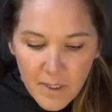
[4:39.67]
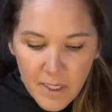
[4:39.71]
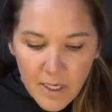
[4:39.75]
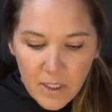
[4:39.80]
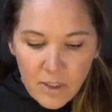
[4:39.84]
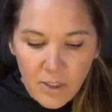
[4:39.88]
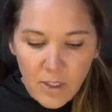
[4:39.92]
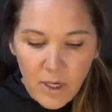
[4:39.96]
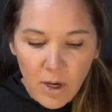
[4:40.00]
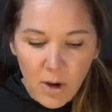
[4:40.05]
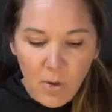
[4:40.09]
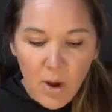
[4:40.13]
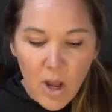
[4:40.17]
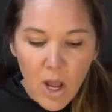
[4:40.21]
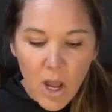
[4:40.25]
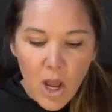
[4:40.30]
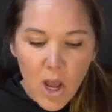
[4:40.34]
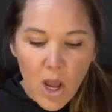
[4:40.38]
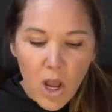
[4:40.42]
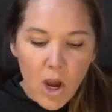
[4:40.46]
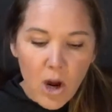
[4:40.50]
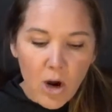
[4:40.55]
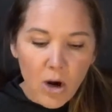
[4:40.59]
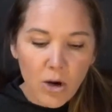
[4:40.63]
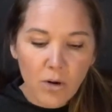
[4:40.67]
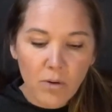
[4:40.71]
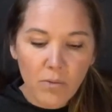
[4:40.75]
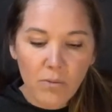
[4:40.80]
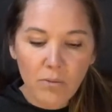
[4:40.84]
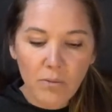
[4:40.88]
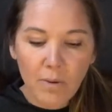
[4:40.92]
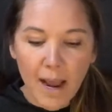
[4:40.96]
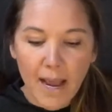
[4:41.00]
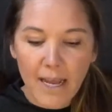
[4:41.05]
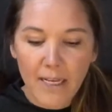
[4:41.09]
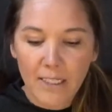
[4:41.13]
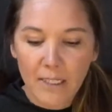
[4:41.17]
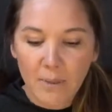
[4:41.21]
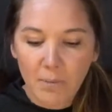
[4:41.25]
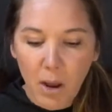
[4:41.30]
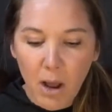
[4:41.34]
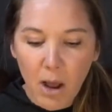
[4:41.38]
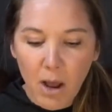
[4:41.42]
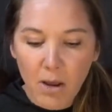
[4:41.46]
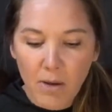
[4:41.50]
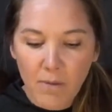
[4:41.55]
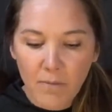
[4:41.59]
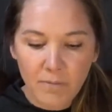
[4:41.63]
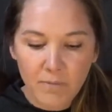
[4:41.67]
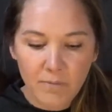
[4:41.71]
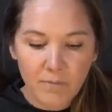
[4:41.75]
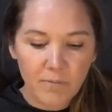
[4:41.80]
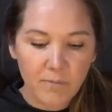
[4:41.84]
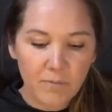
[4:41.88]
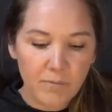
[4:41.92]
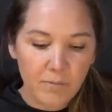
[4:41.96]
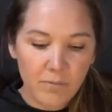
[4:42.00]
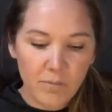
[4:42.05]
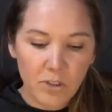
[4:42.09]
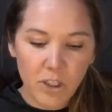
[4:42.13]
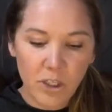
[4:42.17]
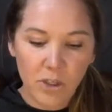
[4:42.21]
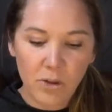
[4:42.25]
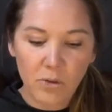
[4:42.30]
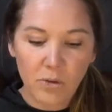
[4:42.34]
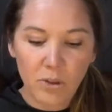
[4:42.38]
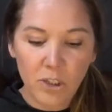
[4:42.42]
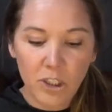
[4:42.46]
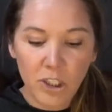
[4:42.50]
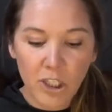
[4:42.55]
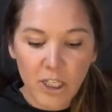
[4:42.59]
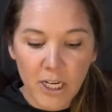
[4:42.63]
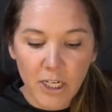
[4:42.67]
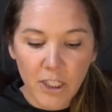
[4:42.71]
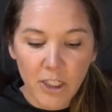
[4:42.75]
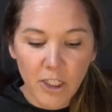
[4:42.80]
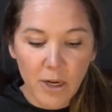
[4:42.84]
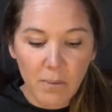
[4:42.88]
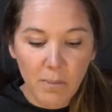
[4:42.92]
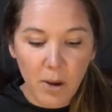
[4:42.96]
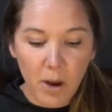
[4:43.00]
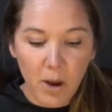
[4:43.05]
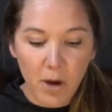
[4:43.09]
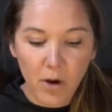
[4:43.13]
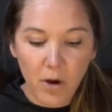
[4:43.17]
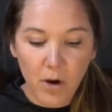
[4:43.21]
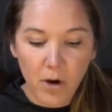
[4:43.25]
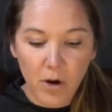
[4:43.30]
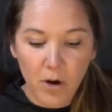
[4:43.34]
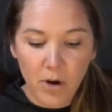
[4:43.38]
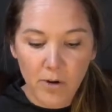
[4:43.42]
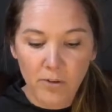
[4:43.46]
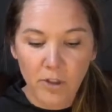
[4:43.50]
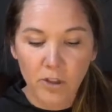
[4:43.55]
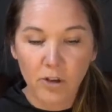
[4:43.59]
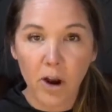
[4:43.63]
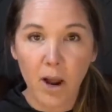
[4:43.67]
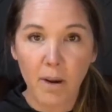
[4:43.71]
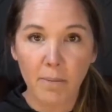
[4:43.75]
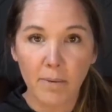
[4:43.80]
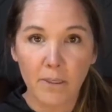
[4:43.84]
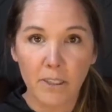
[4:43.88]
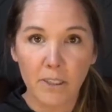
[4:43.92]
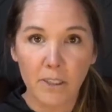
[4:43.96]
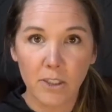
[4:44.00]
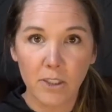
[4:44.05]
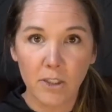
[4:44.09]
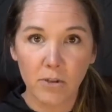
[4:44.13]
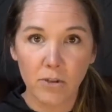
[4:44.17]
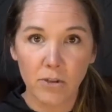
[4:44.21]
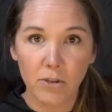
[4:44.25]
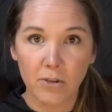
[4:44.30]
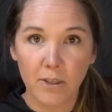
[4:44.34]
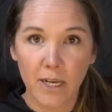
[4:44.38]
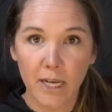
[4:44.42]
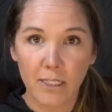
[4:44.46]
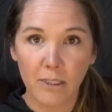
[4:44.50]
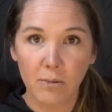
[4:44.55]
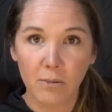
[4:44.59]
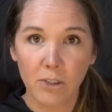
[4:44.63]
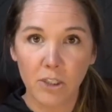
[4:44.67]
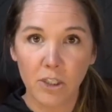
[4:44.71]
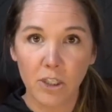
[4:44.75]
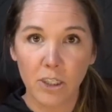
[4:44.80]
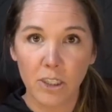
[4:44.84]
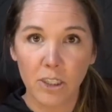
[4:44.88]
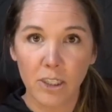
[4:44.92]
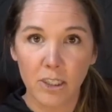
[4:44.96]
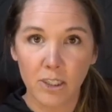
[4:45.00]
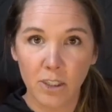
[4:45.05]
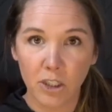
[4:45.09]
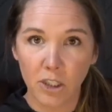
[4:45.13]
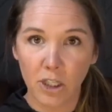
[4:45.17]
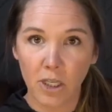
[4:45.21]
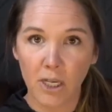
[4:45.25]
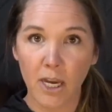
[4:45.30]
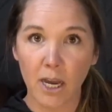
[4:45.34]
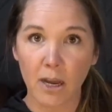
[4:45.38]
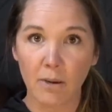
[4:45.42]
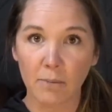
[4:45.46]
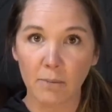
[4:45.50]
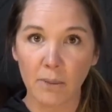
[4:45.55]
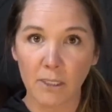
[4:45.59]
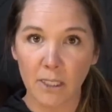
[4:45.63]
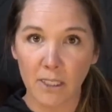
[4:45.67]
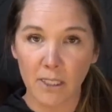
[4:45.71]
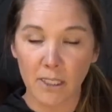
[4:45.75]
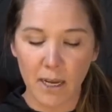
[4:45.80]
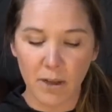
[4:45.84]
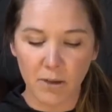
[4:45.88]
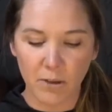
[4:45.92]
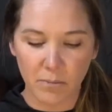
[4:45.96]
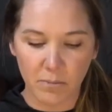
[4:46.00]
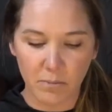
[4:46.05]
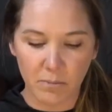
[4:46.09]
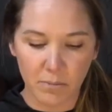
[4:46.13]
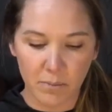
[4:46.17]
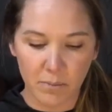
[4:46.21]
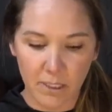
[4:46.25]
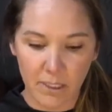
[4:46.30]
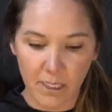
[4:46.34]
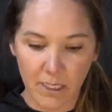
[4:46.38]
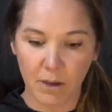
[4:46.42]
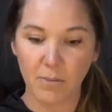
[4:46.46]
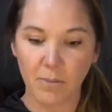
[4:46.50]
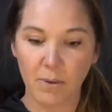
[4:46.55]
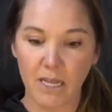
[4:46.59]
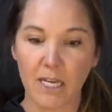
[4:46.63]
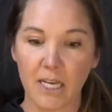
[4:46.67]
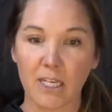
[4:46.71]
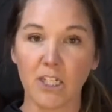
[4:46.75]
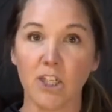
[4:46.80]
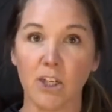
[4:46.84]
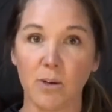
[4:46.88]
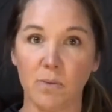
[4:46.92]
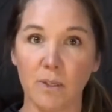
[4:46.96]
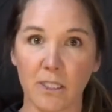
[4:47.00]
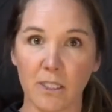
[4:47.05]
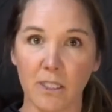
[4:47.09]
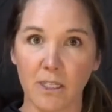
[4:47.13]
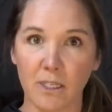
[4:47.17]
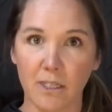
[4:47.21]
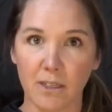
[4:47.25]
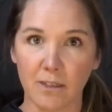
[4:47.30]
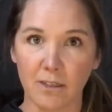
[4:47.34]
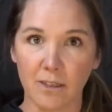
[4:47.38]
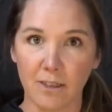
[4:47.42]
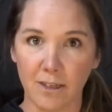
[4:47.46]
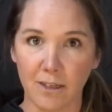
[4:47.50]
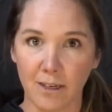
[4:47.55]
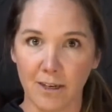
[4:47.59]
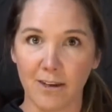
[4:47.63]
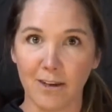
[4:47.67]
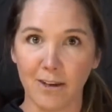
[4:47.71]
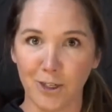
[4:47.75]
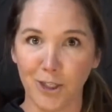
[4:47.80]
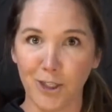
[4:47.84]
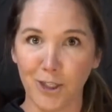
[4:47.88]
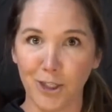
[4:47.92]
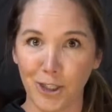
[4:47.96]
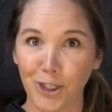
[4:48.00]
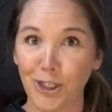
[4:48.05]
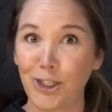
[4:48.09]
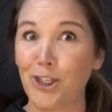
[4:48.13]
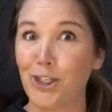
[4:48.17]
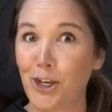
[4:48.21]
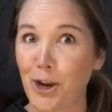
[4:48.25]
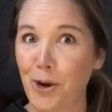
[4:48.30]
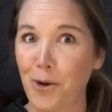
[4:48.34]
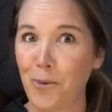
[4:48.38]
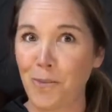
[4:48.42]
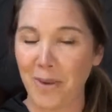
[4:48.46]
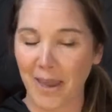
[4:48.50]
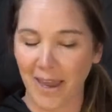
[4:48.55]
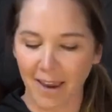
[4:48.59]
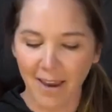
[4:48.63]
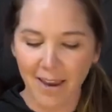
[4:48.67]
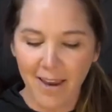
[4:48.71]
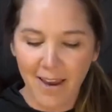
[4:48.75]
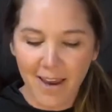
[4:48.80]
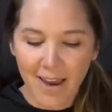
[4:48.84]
So her rise ball, she threw a changeup, a curve, drop, and screw. That's what she comes to tell me that she wants to show me.